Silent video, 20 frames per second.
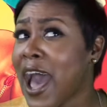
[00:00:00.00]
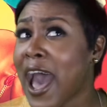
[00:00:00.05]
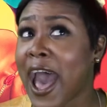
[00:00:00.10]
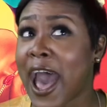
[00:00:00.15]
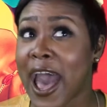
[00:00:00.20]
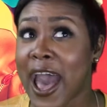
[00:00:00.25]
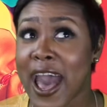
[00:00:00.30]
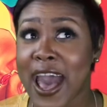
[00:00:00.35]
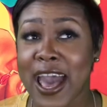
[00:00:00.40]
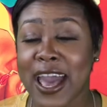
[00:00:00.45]

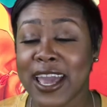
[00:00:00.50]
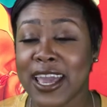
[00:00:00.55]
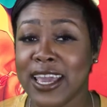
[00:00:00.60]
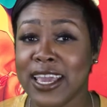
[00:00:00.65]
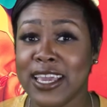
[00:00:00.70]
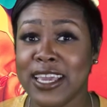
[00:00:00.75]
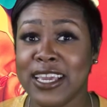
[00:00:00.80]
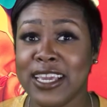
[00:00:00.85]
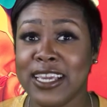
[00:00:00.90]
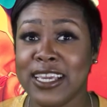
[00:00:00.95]

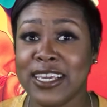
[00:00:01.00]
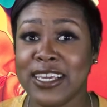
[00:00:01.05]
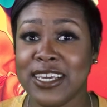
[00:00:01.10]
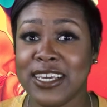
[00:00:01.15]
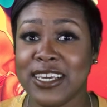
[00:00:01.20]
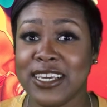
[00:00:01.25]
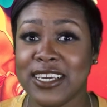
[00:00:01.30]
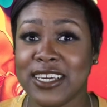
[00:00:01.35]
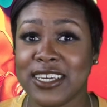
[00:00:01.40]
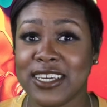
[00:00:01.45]
I
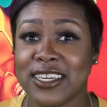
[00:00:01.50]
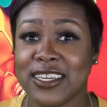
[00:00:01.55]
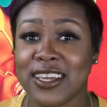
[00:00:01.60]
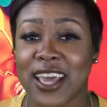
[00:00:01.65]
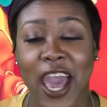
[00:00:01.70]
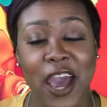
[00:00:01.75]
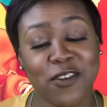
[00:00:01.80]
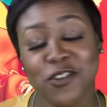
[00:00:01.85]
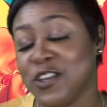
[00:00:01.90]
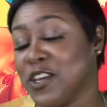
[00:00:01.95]

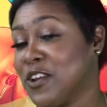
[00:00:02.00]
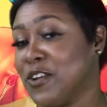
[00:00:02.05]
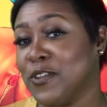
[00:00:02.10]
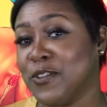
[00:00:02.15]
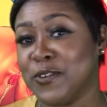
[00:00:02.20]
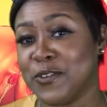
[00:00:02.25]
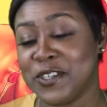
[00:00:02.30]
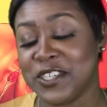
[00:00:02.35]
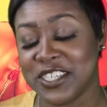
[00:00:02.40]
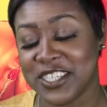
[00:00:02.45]
have to get
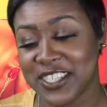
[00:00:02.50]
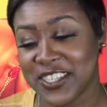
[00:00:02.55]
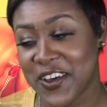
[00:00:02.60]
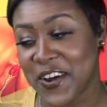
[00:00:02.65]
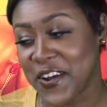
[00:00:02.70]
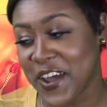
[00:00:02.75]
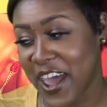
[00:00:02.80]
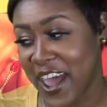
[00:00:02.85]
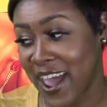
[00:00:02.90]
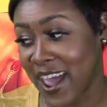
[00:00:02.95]
on Lawrence.
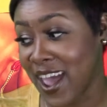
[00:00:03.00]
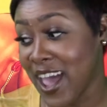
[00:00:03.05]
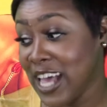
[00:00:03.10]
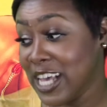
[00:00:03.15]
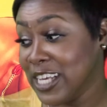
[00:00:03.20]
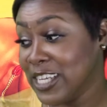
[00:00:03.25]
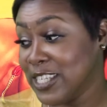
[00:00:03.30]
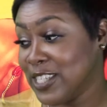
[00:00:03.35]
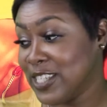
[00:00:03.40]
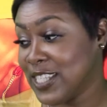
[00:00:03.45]
Okay,
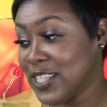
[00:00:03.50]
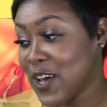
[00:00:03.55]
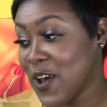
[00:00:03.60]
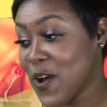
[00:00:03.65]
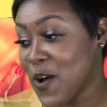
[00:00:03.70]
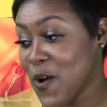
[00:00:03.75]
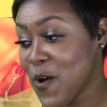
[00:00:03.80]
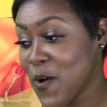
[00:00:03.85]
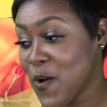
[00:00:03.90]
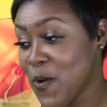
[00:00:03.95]

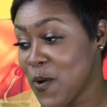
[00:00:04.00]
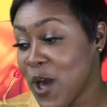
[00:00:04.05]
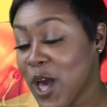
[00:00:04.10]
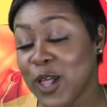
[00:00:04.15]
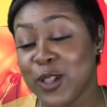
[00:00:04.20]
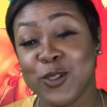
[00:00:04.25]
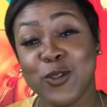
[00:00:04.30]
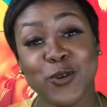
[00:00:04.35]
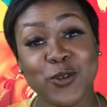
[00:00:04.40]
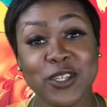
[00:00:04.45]
so
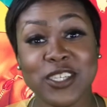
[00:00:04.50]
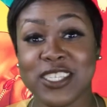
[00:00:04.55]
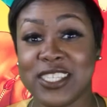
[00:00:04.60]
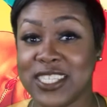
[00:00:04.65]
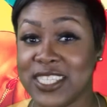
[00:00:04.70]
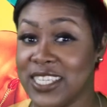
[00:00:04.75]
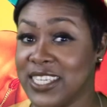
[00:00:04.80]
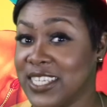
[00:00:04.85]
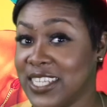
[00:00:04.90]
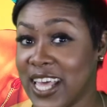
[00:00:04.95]
Lawrence
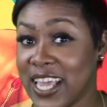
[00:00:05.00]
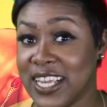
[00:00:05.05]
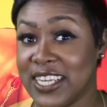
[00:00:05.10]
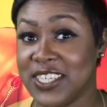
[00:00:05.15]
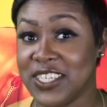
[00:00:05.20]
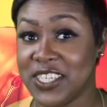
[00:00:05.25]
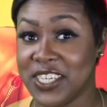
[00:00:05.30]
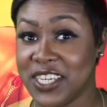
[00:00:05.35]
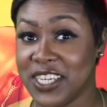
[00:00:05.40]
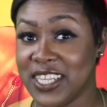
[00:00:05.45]
still ain't
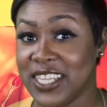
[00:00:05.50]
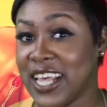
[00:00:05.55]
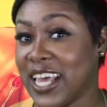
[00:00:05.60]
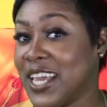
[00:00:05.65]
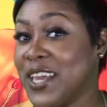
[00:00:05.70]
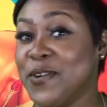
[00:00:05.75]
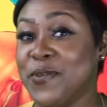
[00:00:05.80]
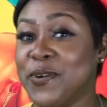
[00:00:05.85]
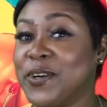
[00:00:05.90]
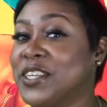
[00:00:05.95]
shit.
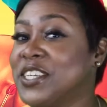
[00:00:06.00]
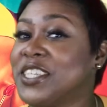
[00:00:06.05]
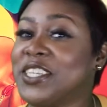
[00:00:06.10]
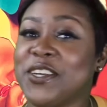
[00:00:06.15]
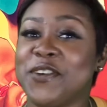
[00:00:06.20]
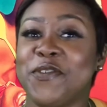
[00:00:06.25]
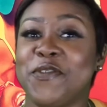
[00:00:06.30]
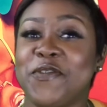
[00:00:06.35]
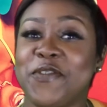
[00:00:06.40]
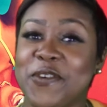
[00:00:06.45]
Like, he wasn't
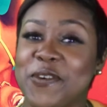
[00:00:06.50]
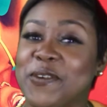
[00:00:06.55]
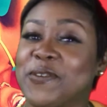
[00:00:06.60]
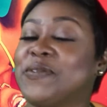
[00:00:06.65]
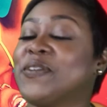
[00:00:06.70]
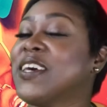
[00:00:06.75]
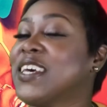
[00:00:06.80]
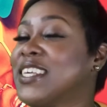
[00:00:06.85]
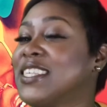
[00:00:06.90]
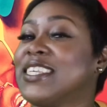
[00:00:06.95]
shit
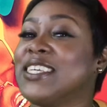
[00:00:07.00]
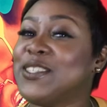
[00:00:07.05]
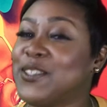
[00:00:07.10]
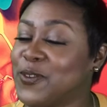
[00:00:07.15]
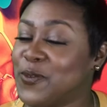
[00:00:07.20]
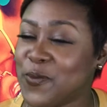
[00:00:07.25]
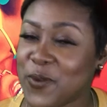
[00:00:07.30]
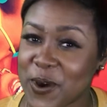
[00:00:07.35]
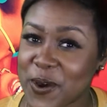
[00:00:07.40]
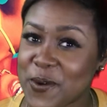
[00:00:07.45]
from
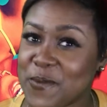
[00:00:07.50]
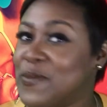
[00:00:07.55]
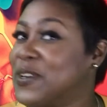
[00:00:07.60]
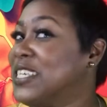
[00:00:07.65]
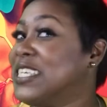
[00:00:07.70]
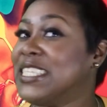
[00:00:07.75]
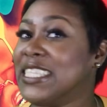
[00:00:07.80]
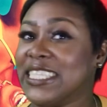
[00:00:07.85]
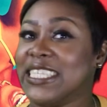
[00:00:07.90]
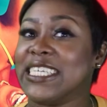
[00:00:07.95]
season 1, but
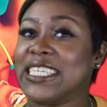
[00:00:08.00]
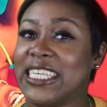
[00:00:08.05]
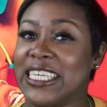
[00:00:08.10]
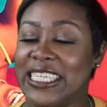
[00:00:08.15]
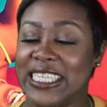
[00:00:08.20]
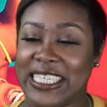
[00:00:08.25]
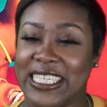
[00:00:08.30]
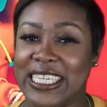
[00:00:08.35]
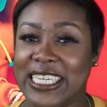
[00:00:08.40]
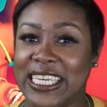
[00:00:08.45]
he still
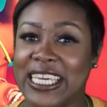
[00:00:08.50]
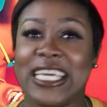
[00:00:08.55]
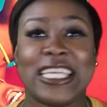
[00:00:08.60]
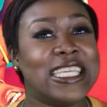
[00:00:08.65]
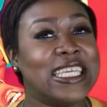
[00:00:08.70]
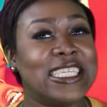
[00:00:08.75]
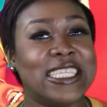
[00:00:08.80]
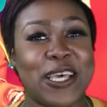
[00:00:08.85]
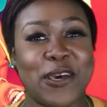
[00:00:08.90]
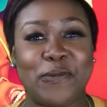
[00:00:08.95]
ain't shit in
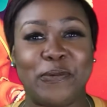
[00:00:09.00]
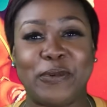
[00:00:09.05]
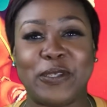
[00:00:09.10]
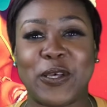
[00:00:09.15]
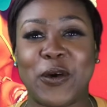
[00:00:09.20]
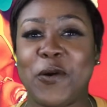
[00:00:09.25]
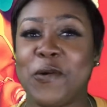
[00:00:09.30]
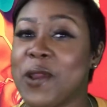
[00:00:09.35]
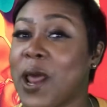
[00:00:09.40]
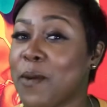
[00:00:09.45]
this
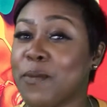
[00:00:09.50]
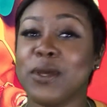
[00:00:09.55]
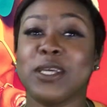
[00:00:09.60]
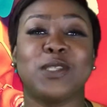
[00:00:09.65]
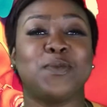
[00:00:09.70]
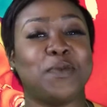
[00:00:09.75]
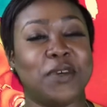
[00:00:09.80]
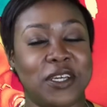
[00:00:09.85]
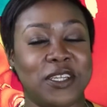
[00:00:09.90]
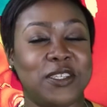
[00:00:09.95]
episode. And I'm
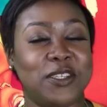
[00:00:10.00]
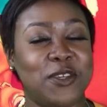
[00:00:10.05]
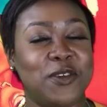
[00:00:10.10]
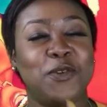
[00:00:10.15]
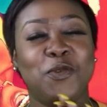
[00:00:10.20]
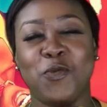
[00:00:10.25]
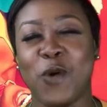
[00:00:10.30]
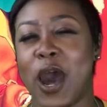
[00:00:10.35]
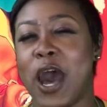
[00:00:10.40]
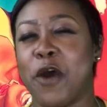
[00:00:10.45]
explaining to
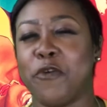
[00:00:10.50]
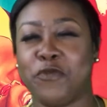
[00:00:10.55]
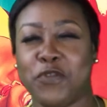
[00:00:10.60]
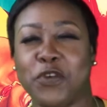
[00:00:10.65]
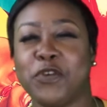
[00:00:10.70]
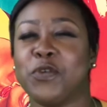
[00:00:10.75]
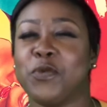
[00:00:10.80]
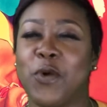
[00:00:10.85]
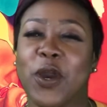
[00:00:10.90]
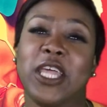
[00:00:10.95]
you why I
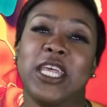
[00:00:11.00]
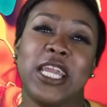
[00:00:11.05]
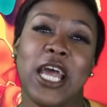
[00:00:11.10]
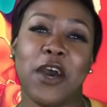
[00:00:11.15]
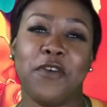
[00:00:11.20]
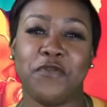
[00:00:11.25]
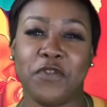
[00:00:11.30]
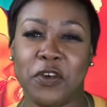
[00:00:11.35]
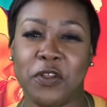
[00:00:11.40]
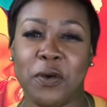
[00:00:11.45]
feel the way that
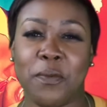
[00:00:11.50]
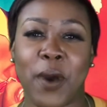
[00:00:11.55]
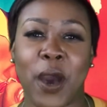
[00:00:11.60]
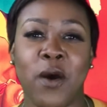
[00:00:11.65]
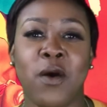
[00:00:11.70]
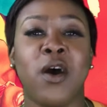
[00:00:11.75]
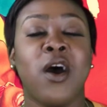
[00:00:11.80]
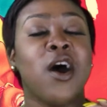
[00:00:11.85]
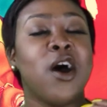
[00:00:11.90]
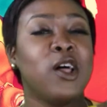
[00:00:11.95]
I feel
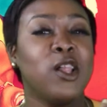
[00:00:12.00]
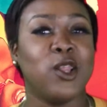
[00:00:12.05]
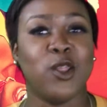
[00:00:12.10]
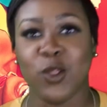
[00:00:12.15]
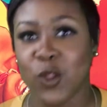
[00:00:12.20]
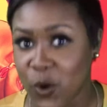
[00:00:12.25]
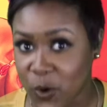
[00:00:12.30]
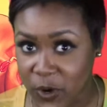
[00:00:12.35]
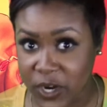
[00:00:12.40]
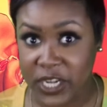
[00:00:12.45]
about
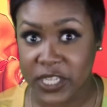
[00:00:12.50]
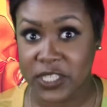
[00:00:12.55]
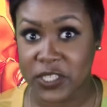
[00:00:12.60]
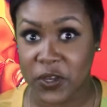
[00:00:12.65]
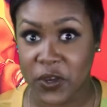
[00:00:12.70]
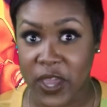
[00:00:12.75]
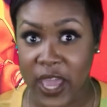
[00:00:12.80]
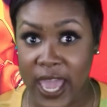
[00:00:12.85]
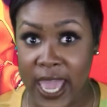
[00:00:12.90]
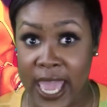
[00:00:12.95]
Lawrence,
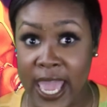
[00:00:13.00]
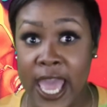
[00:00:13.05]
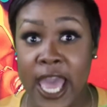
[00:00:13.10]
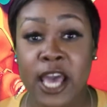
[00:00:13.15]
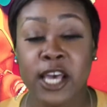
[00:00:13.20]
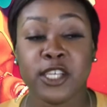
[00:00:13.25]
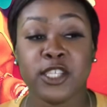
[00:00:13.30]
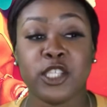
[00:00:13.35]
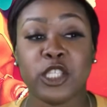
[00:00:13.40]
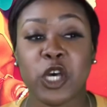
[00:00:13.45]
okay?
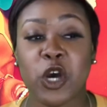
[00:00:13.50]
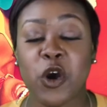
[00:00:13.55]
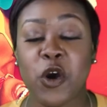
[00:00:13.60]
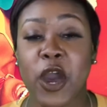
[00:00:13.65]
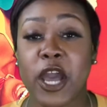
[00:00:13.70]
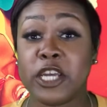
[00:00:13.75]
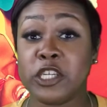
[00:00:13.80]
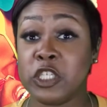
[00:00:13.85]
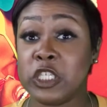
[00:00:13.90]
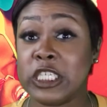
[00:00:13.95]
So
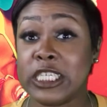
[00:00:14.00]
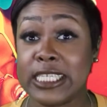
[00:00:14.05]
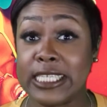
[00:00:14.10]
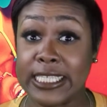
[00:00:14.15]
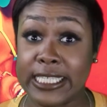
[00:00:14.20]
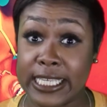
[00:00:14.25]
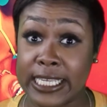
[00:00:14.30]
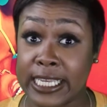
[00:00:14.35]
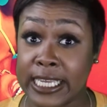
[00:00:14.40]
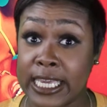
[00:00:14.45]
as you can
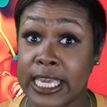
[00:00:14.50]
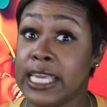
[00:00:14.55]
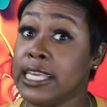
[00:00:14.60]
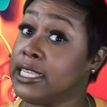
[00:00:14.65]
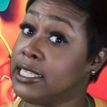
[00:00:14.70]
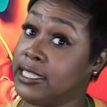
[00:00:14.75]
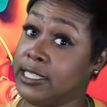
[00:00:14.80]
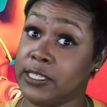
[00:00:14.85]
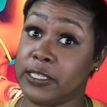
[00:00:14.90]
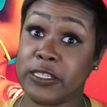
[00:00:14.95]
see,
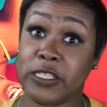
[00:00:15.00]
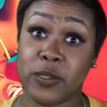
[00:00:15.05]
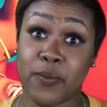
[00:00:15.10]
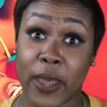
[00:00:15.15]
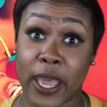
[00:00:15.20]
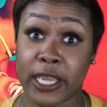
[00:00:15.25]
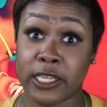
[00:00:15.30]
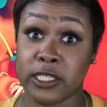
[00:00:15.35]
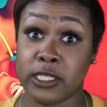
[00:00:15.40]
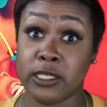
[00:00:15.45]
he's still
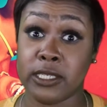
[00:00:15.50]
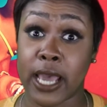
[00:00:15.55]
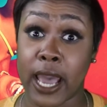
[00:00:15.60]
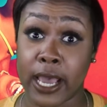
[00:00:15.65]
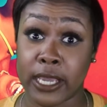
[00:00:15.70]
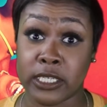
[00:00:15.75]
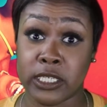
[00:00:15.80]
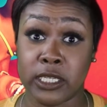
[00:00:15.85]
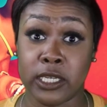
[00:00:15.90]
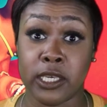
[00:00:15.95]
smashing
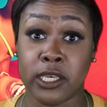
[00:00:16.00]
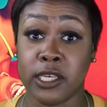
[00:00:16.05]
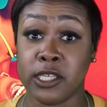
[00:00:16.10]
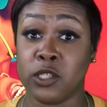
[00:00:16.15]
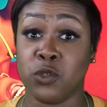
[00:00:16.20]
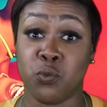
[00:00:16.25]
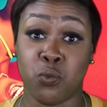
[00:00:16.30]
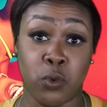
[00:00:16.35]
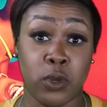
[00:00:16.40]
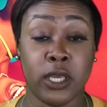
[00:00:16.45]
Tasha,
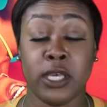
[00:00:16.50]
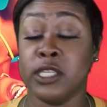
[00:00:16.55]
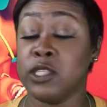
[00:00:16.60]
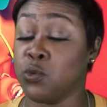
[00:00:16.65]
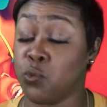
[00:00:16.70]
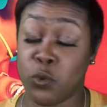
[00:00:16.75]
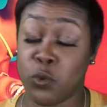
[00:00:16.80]
his